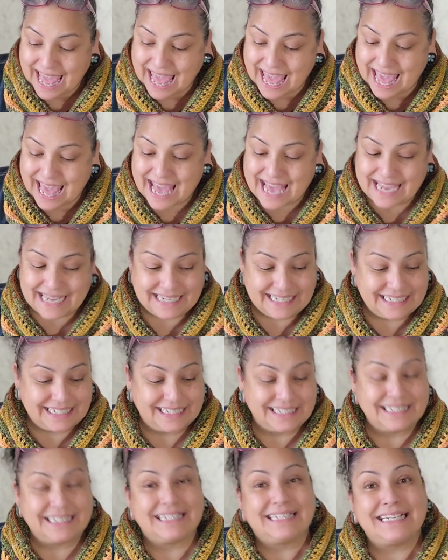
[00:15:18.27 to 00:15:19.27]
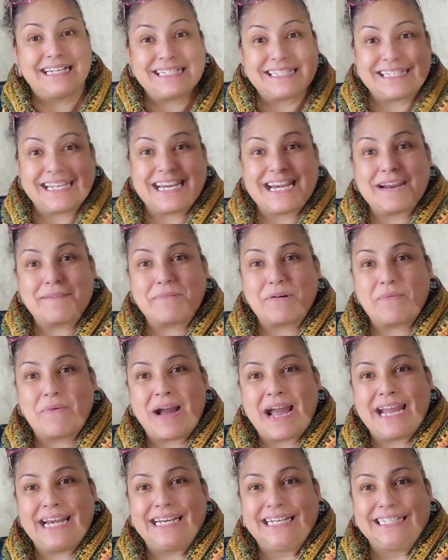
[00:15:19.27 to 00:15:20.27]
And let's see
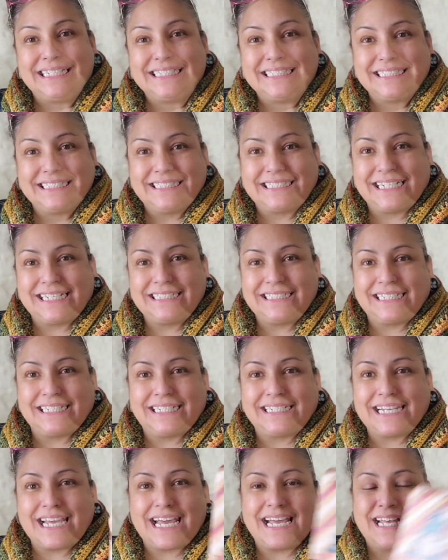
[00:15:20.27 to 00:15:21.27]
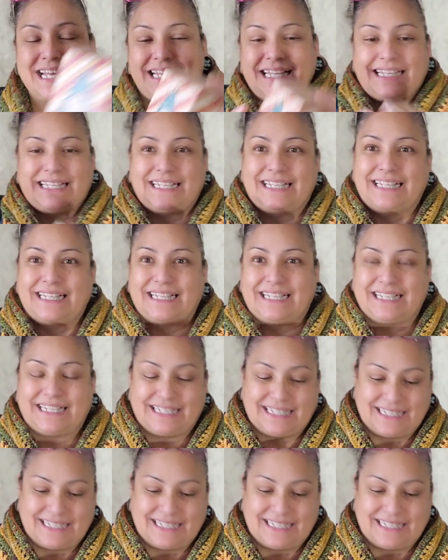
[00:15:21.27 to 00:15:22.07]
number one. Dun, dun, dun, dun.